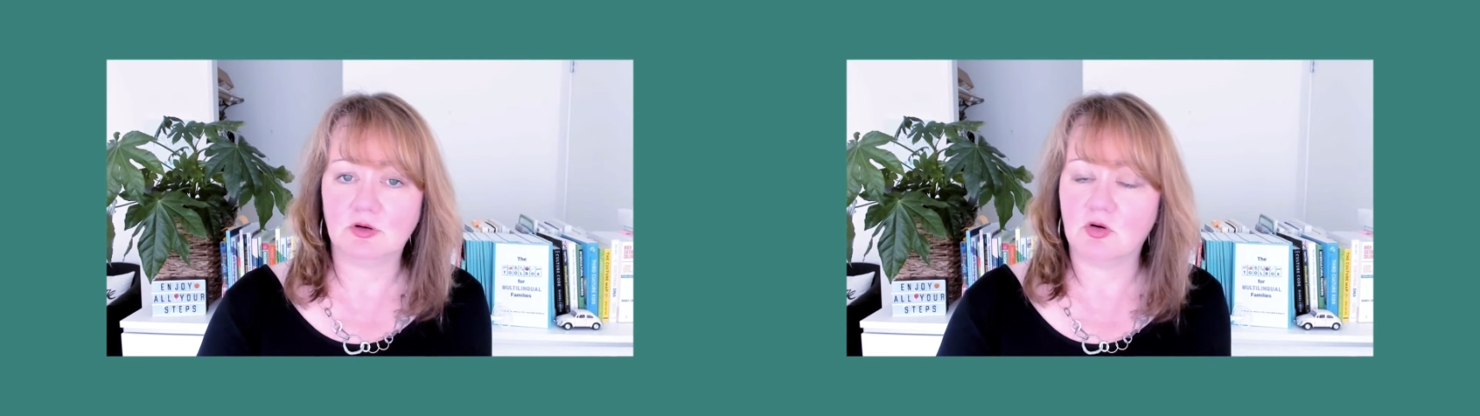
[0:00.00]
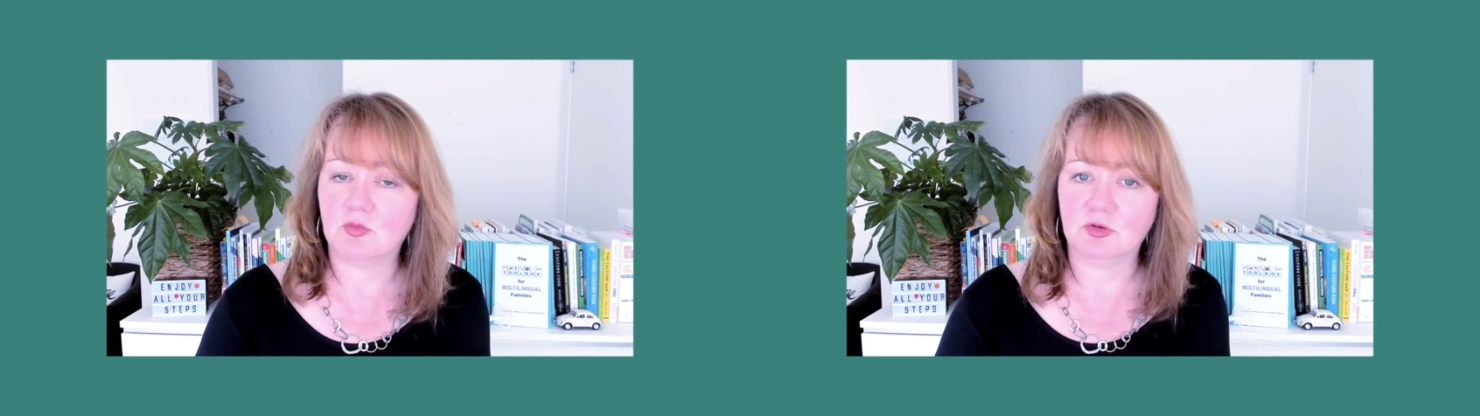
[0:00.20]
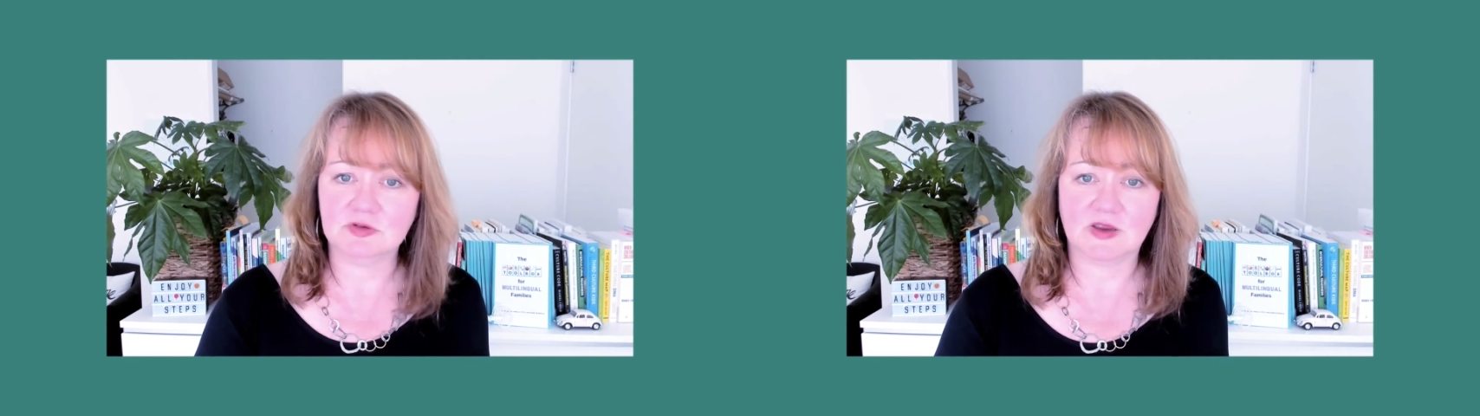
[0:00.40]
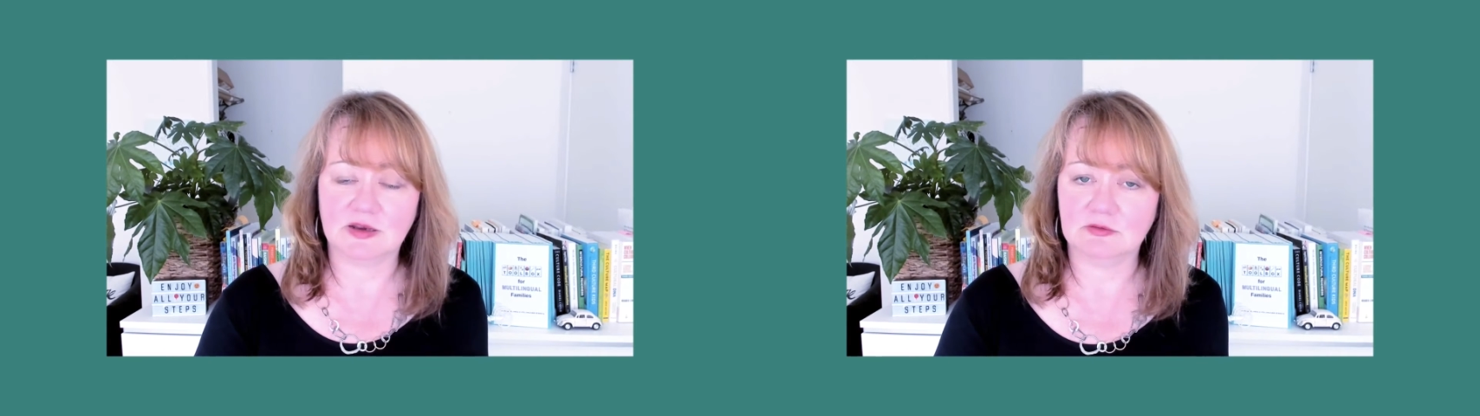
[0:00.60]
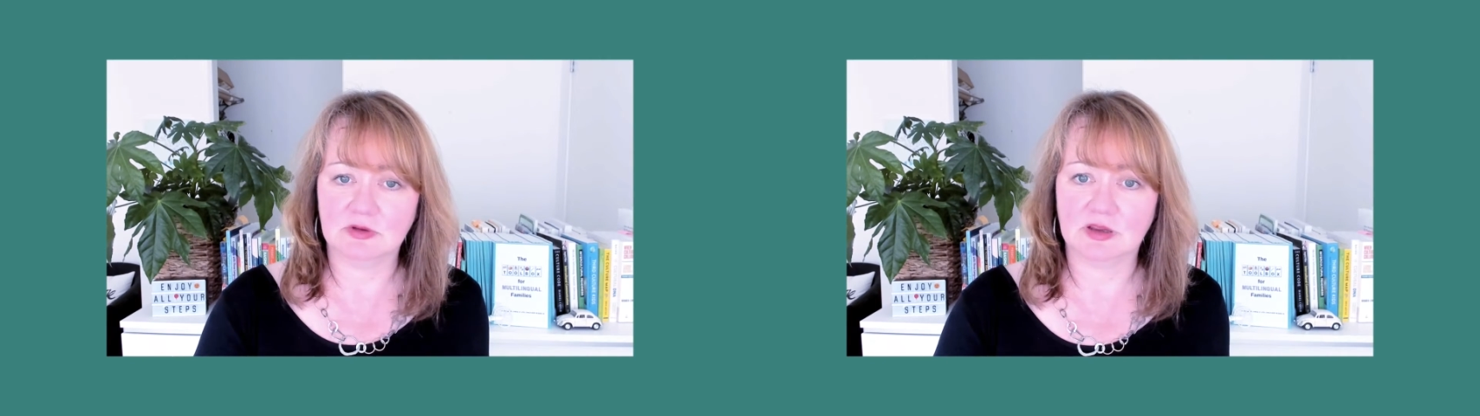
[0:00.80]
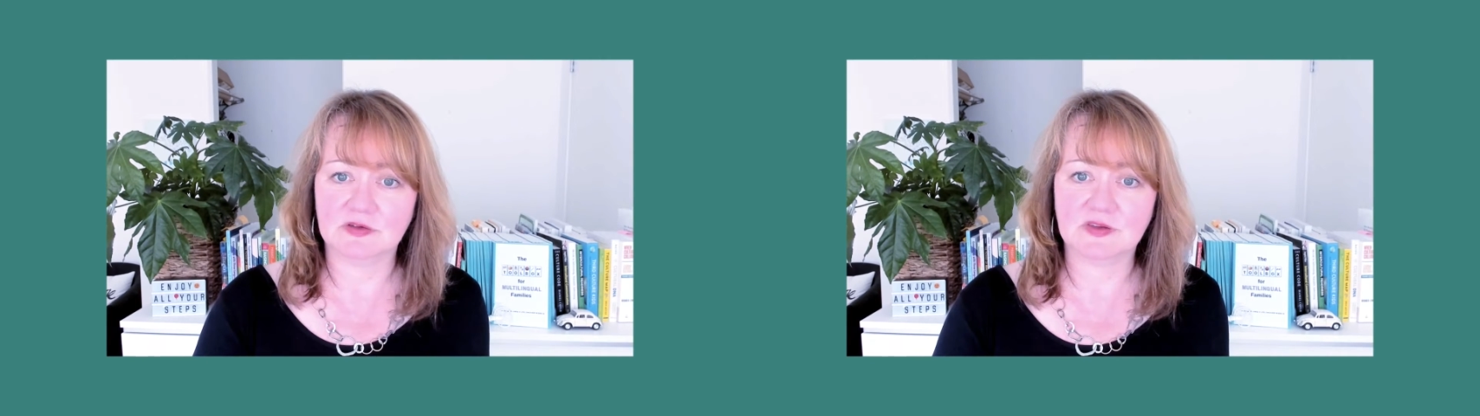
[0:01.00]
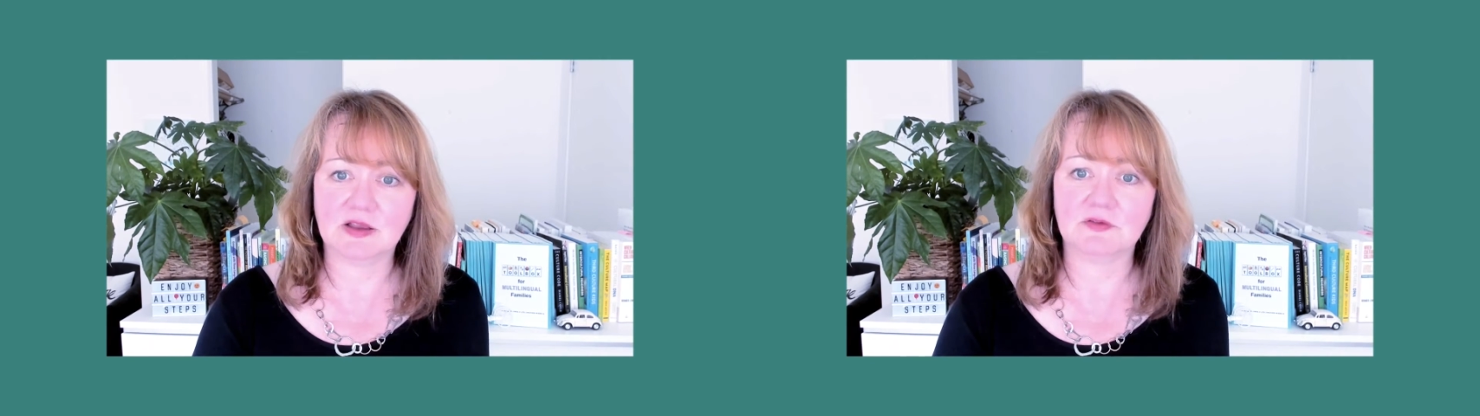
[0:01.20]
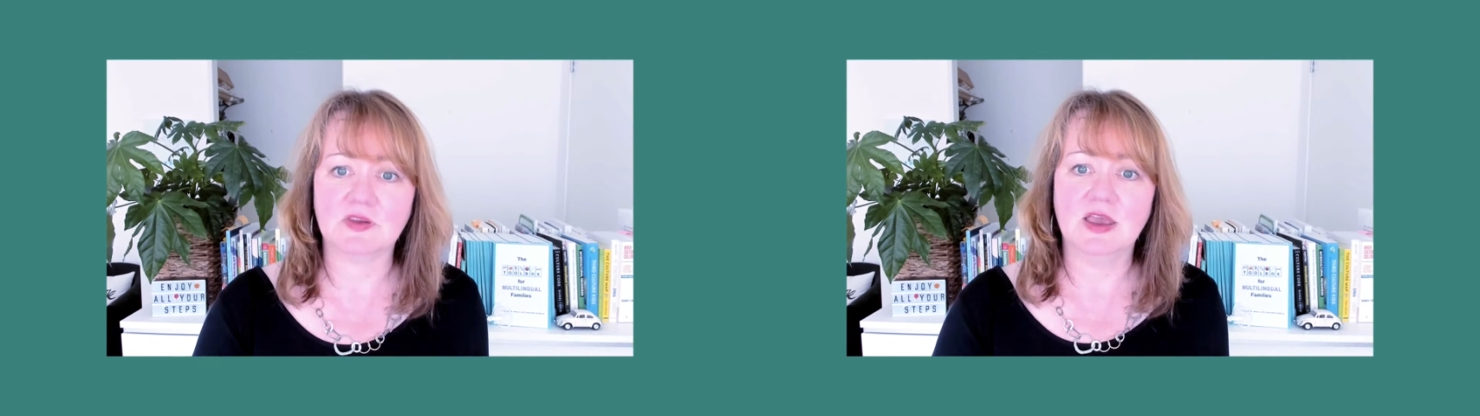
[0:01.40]
or multilingual
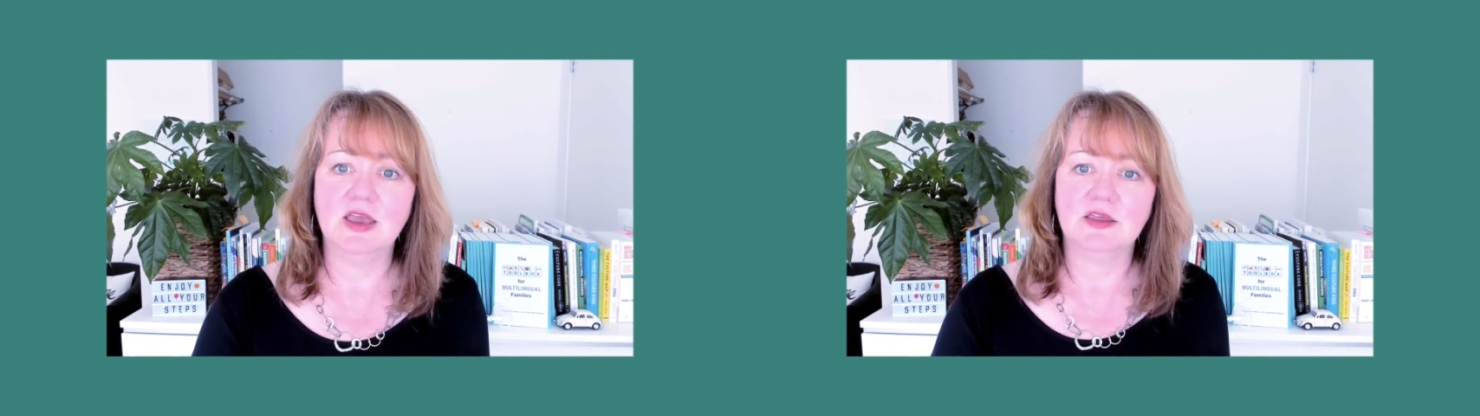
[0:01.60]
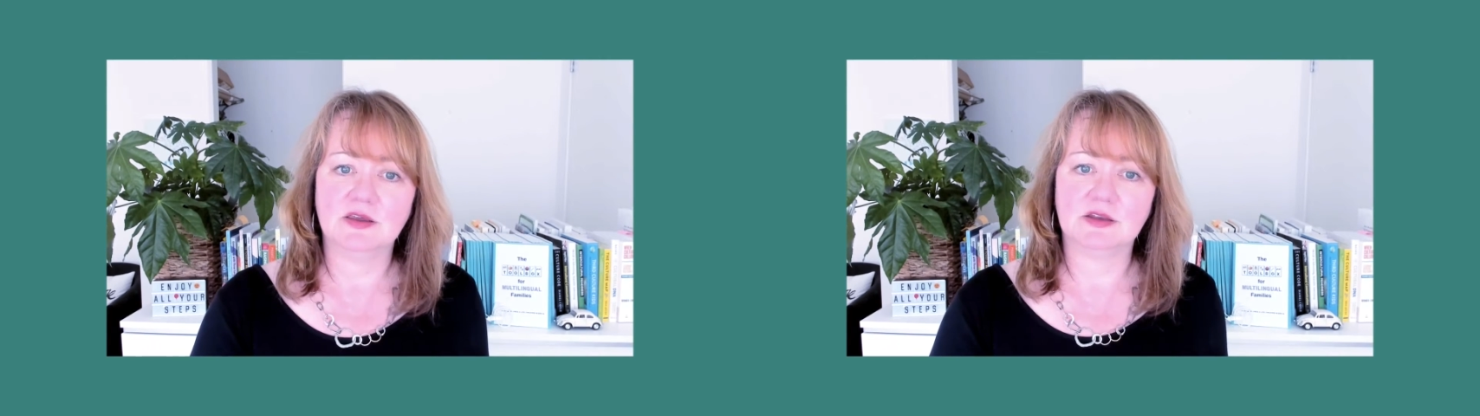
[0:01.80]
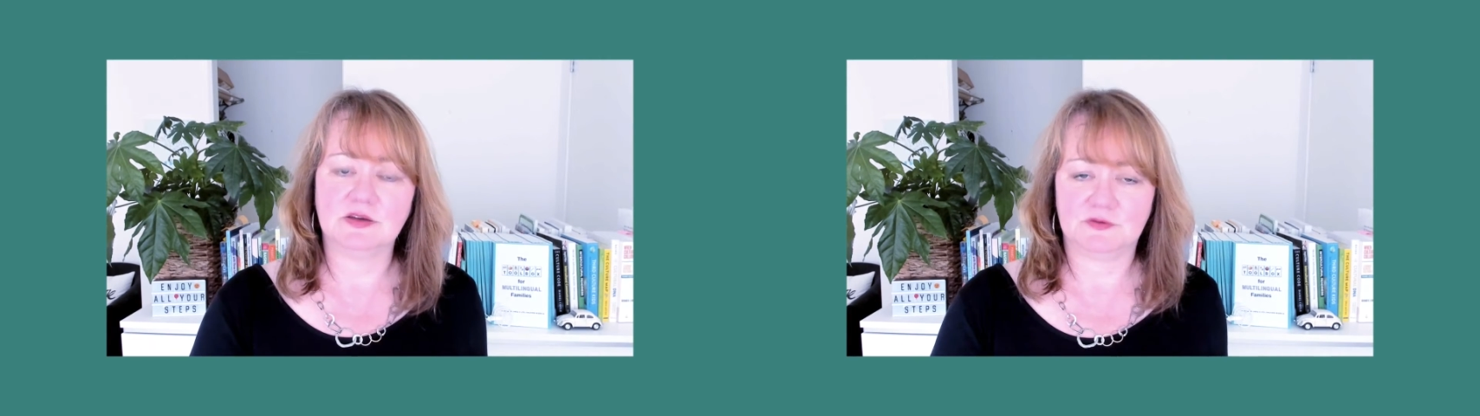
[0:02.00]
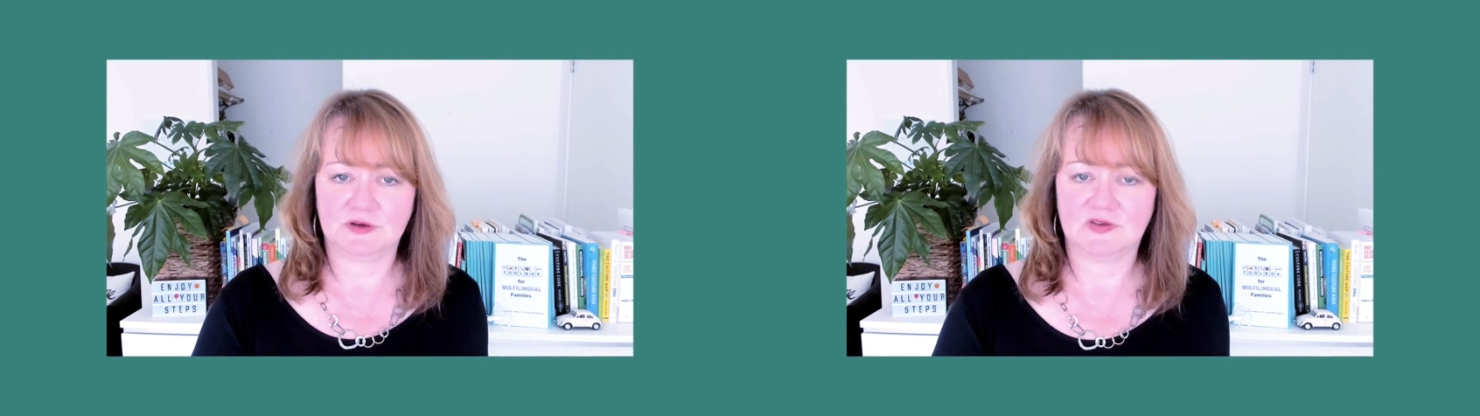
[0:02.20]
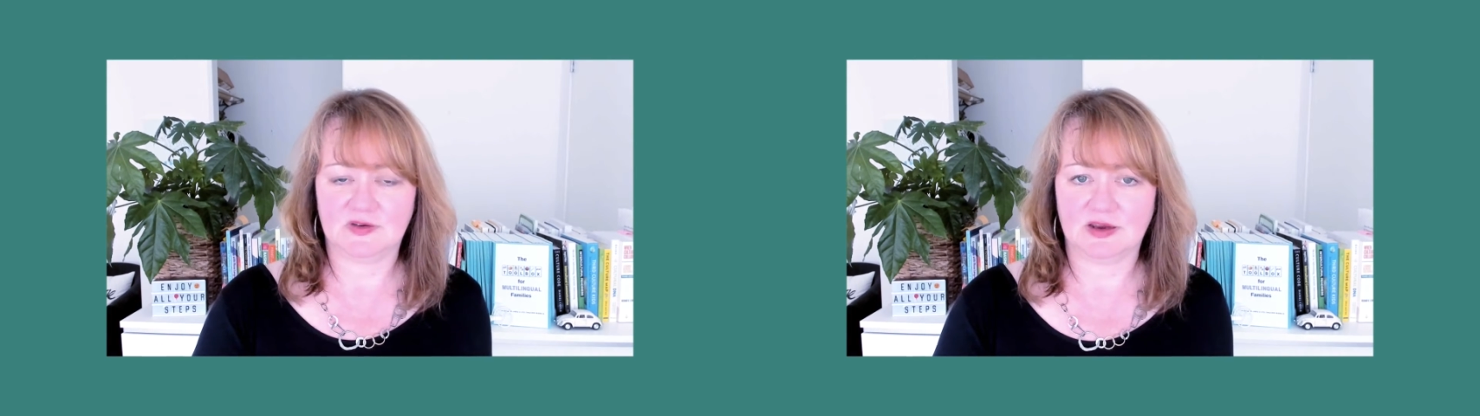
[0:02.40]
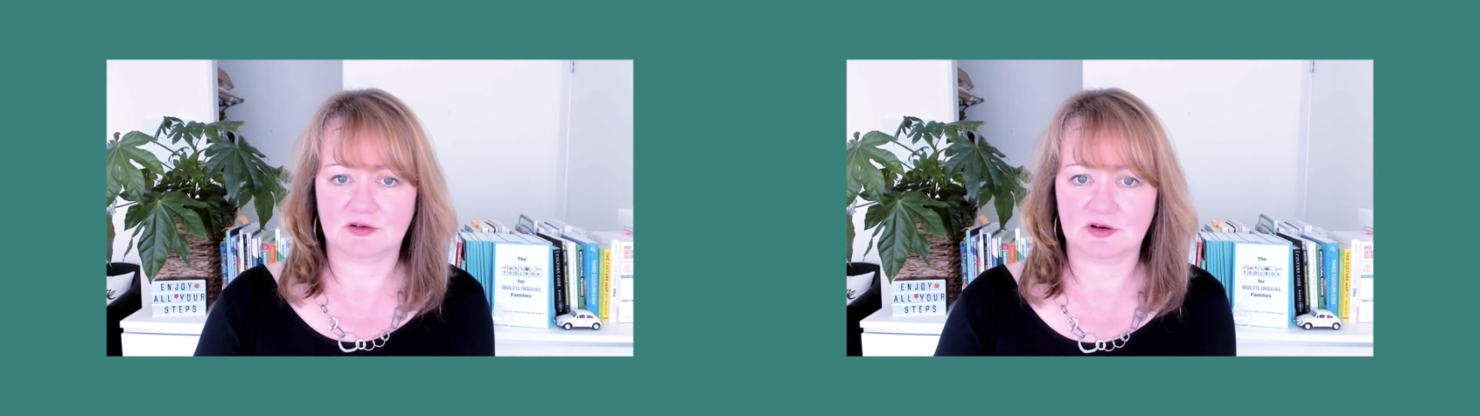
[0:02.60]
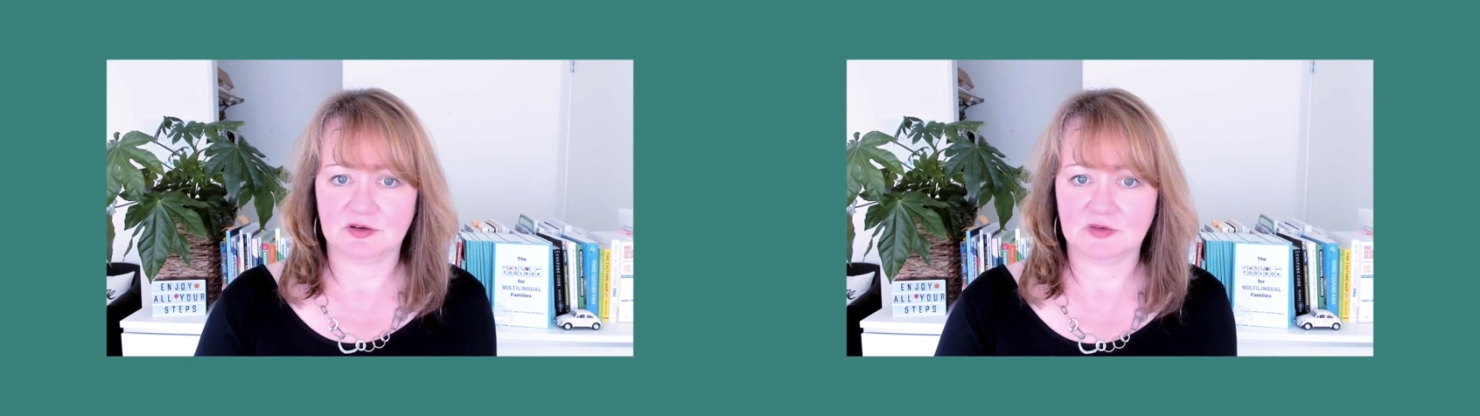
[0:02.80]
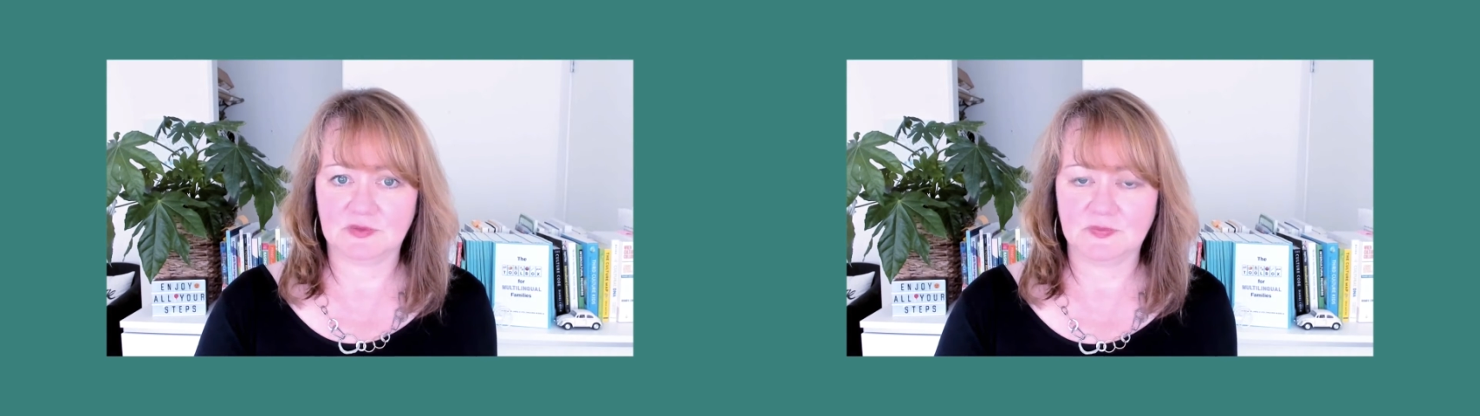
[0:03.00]
ourselves. There are different
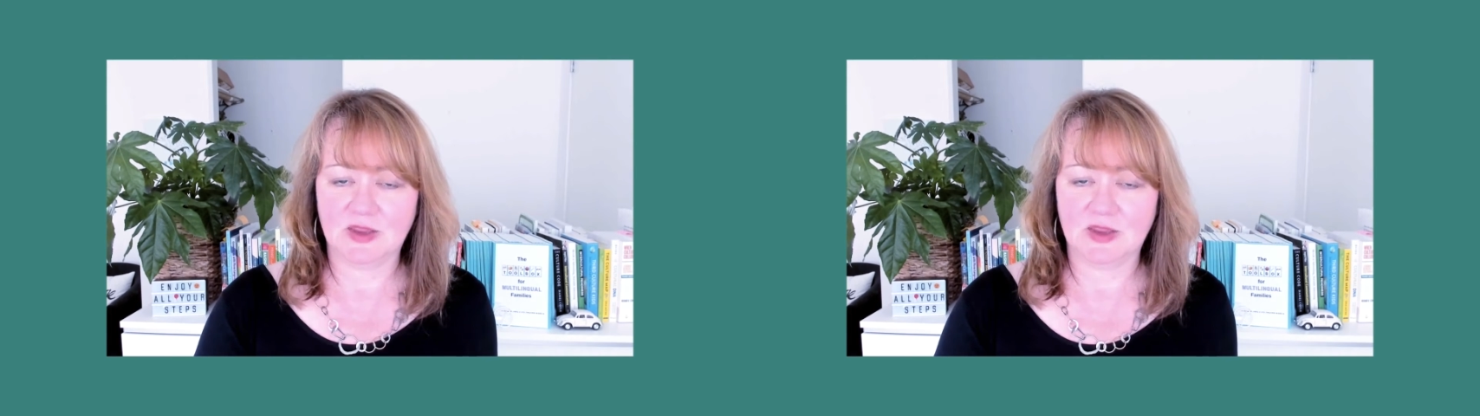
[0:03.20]
scenarios.